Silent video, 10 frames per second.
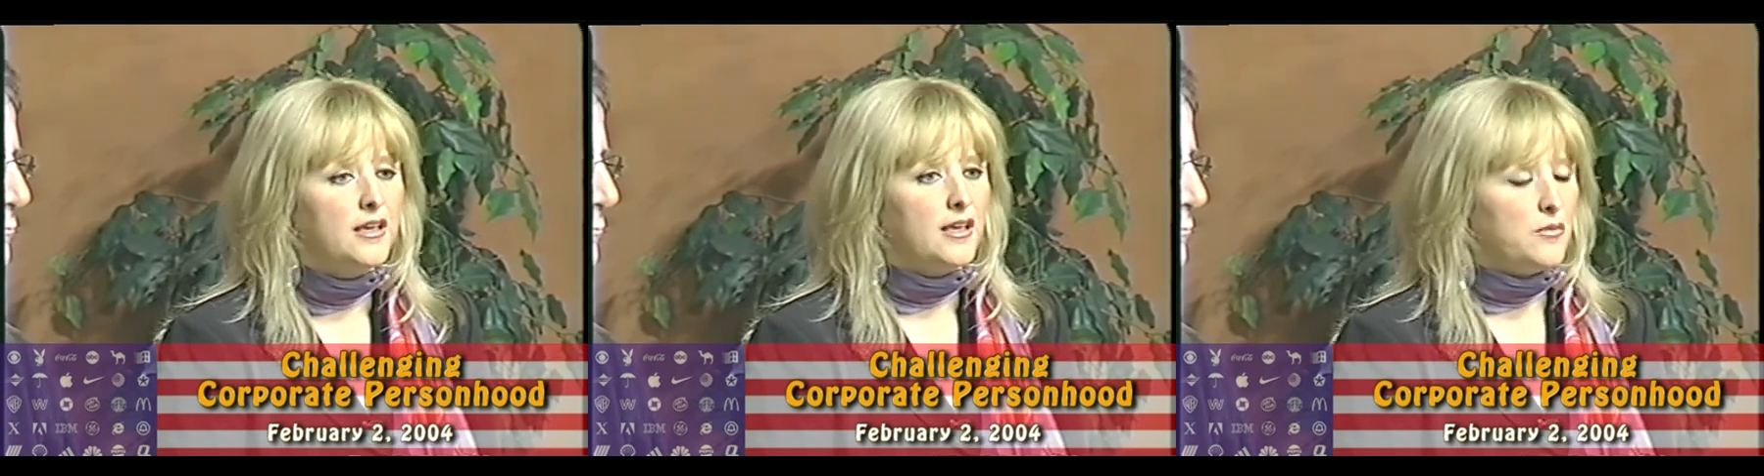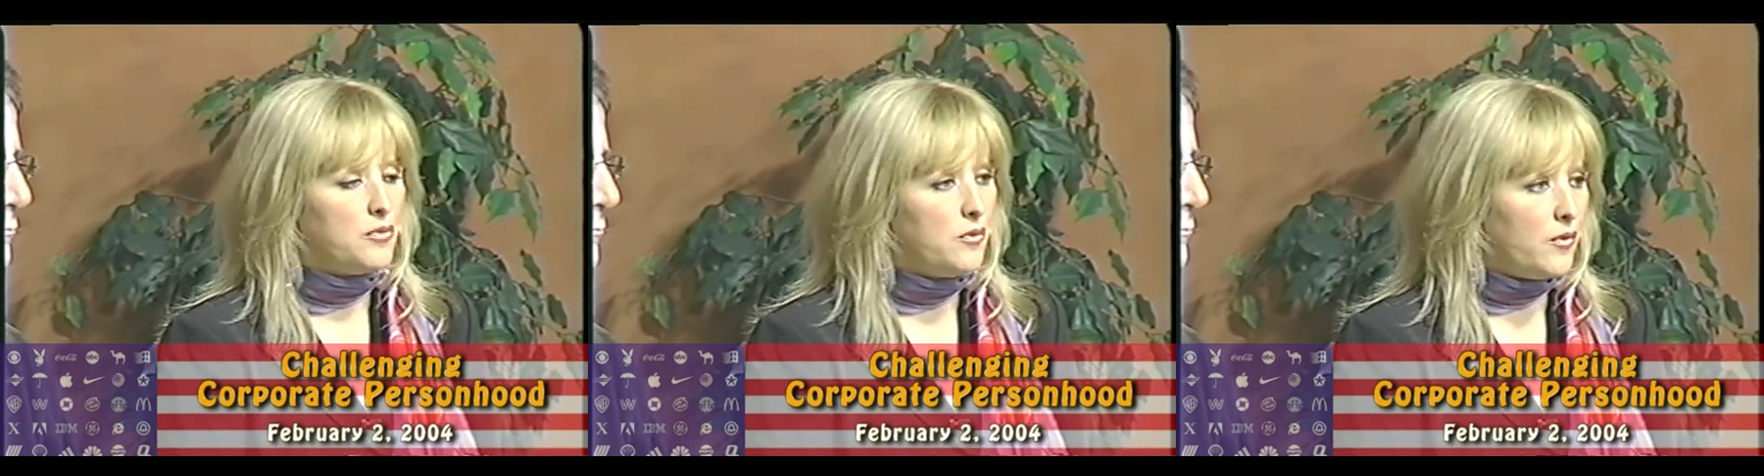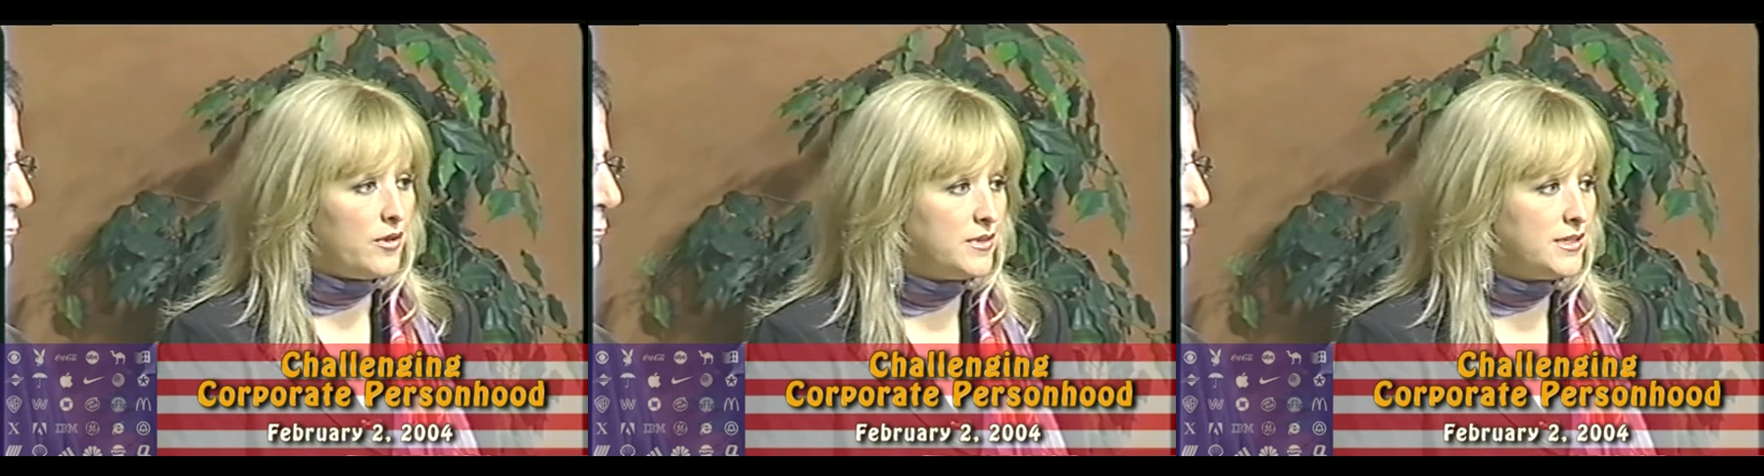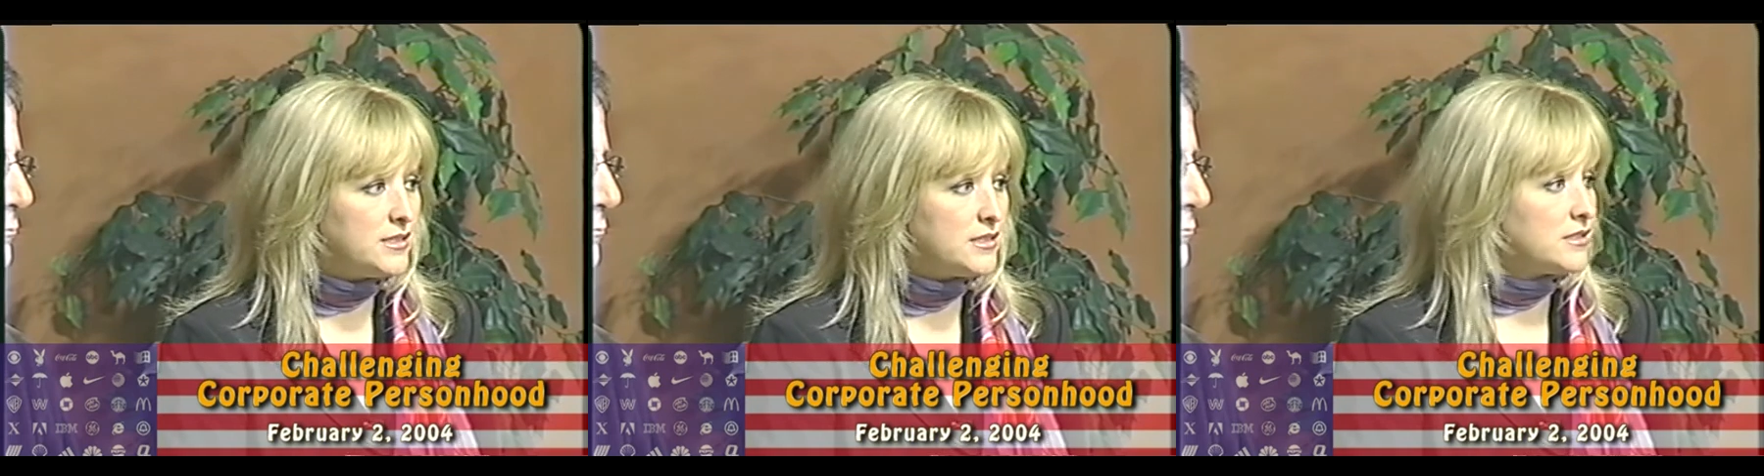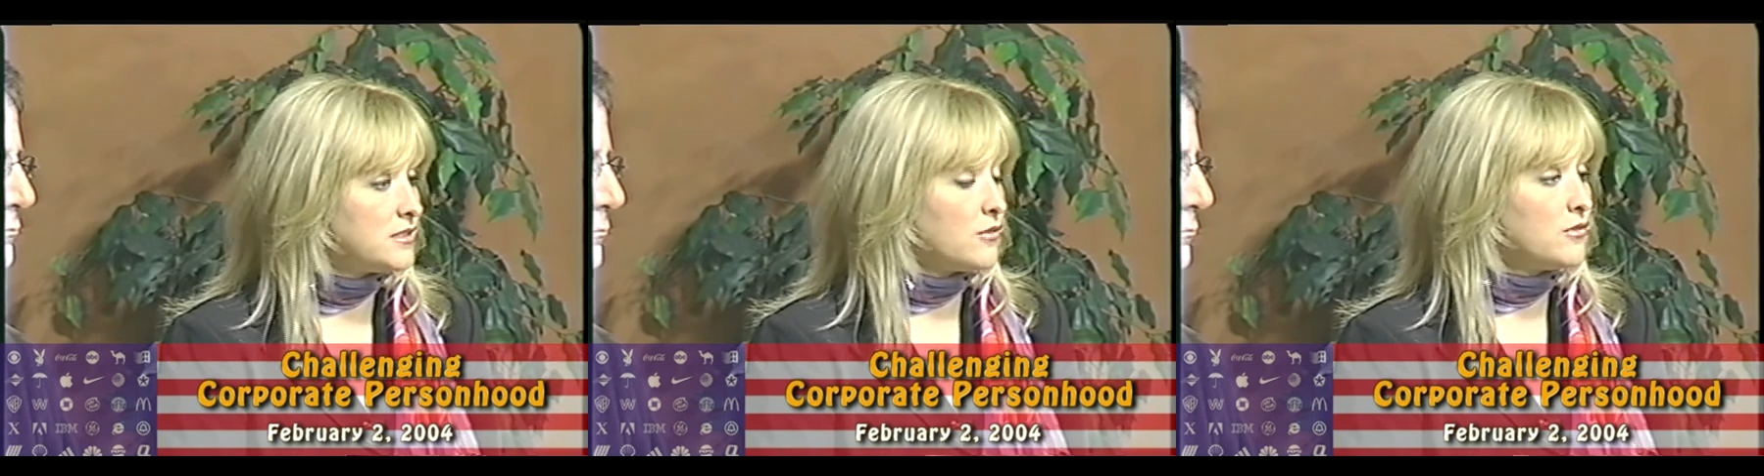employment,
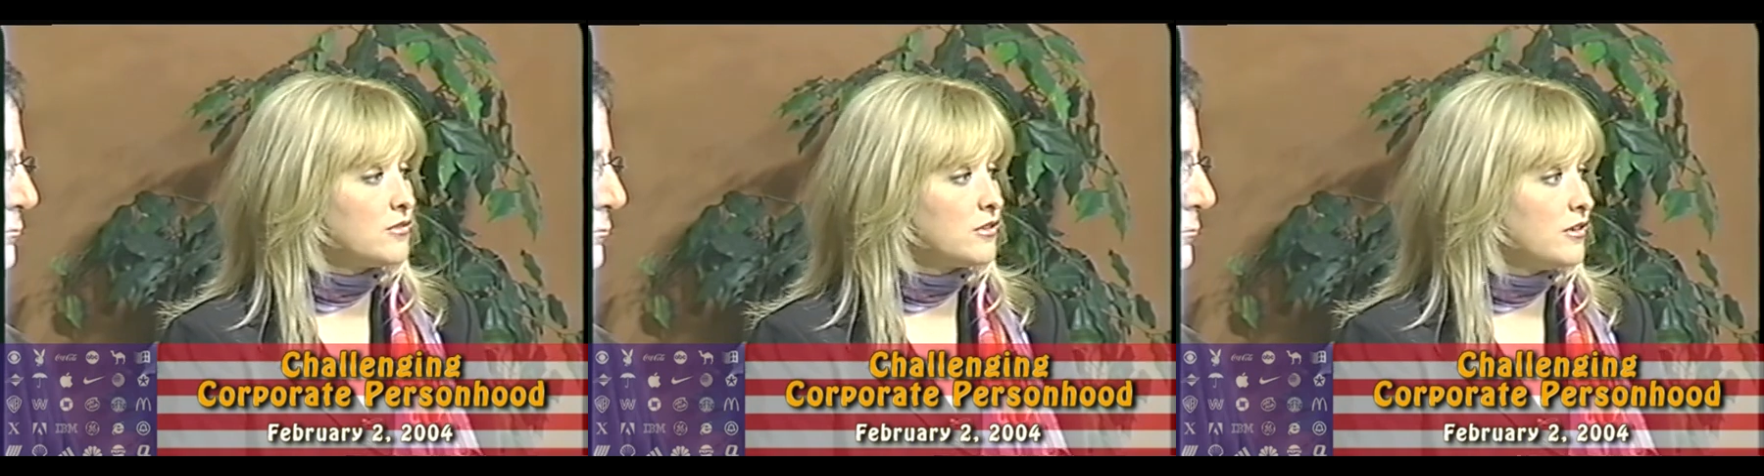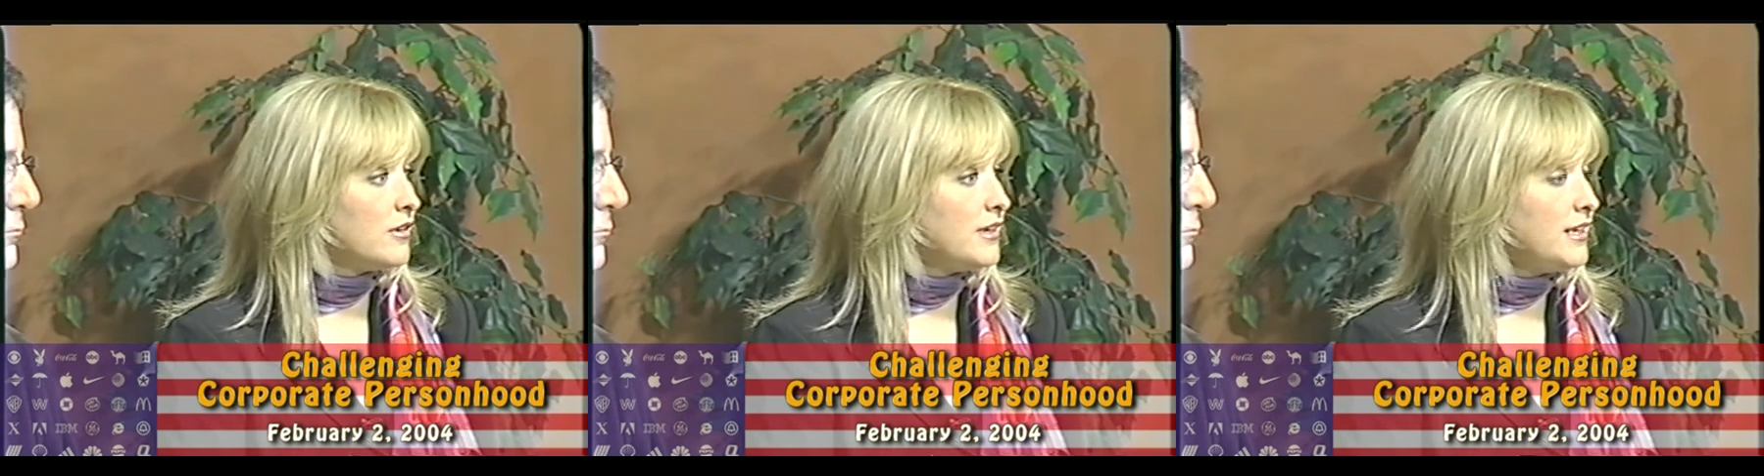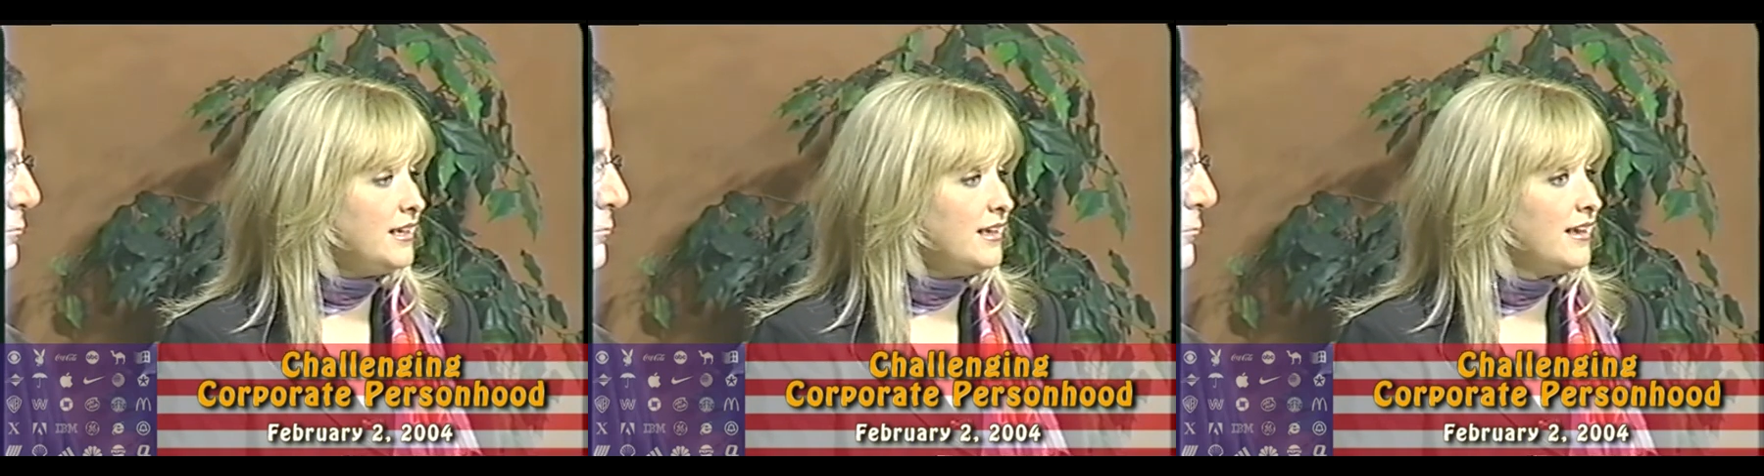Social Security,